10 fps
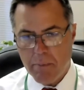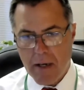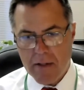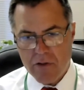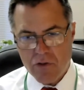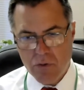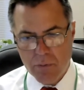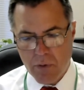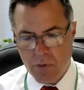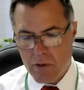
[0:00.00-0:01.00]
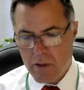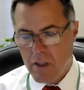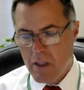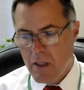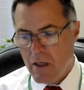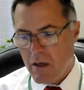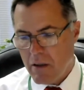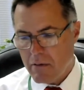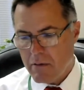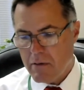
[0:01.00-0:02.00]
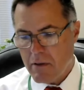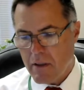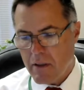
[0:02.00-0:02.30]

by the school board on